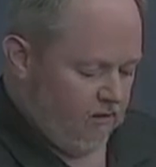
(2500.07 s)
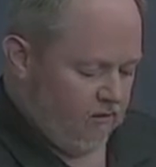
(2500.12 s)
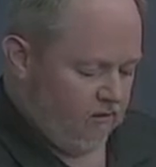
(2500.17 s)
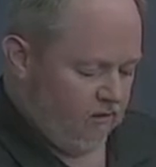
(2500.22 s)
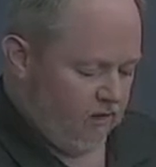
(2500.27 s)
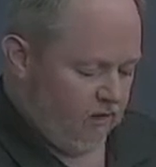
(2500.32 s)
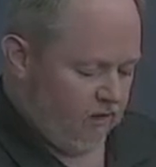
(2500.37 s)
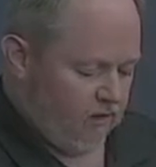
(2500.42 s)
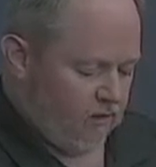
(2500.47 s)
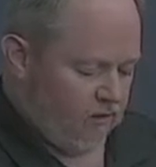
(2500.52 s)

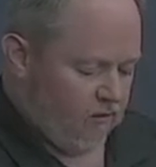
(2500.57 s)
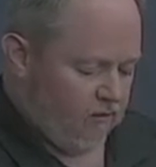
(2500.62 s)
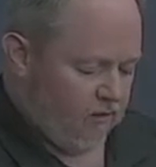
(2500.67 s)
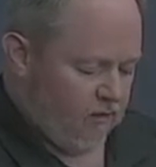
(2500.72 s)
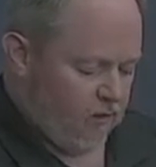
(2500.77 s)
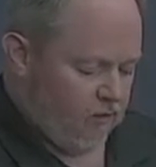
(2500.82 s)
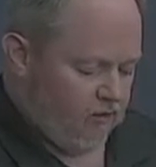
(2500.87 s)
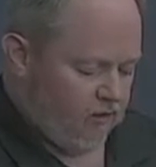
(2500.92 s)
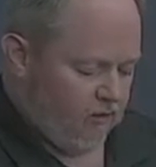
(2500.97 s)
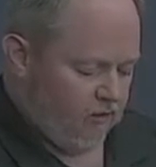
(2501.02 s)
flicker
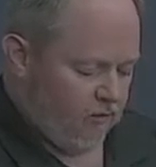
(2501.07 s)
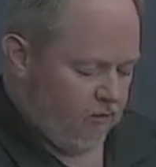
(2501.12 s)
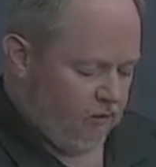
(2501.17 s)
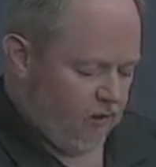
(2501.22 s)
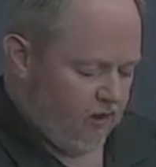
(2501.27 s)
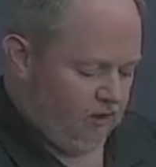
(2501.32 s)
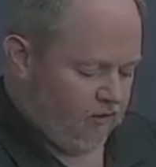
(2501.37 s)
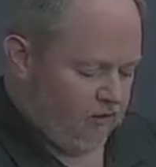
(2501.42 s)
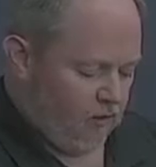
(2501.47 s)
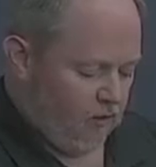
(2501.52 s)
fusion
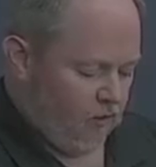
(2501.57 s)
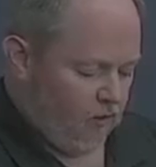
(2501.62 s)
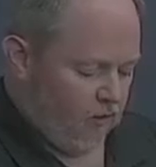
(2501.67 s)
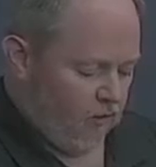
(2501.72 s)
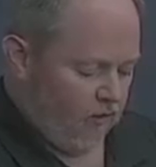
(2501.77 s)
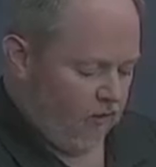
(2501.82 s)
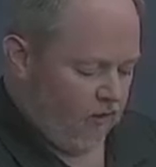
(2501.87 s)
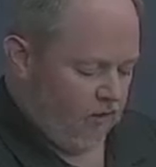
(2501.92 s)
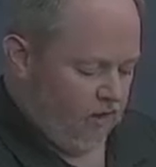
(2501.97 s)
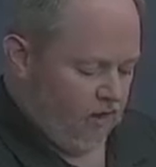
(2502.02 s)

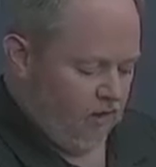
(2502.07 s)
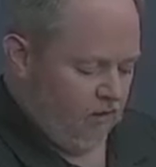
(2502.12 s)
threshold,